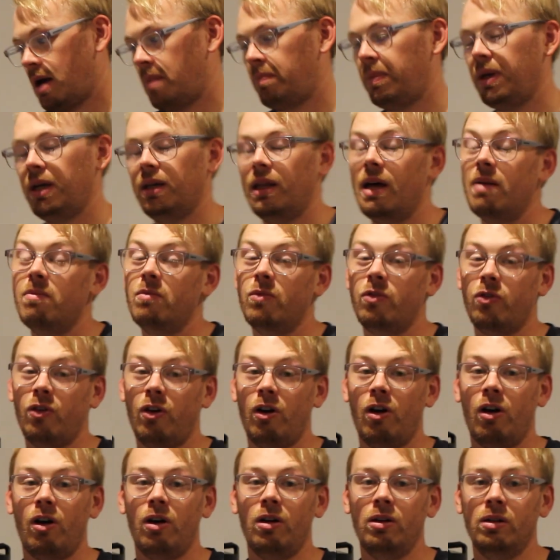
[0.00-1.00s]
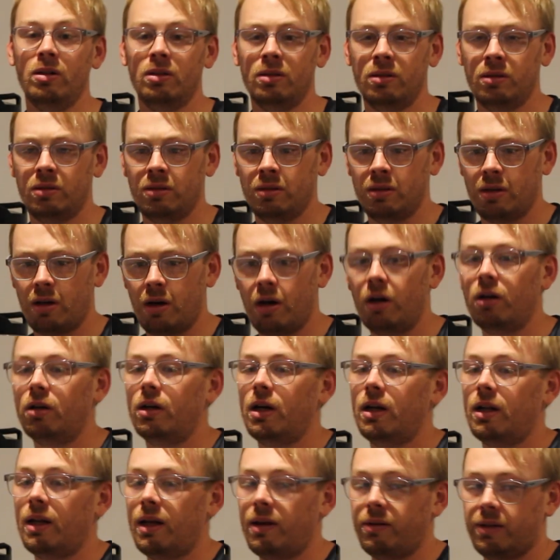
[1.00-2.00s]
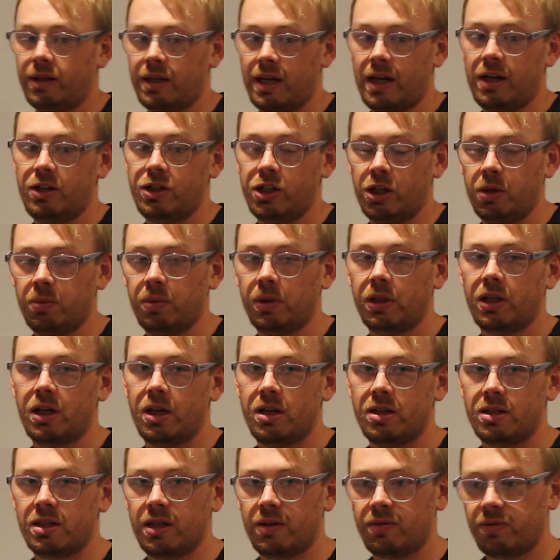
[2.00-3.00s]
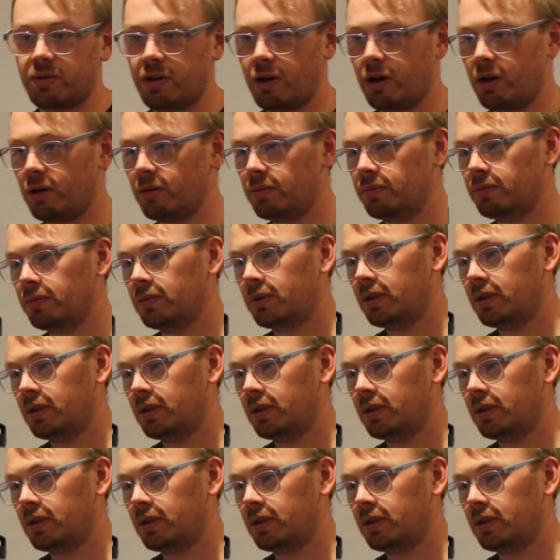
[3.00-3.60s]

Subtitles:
pick them 4, or I'll get duplicates if not.